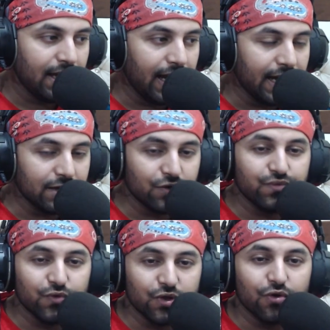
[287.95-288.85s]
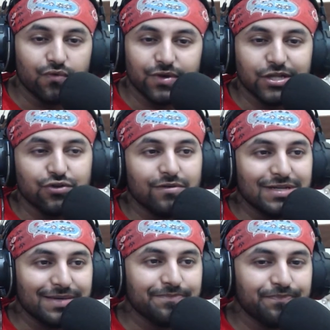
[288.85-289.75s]
and good for the confidence of our
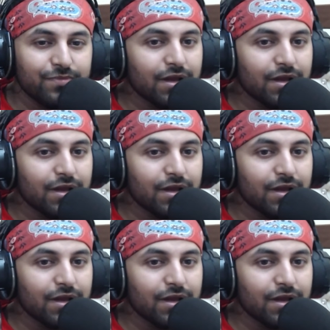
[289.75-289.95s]
team.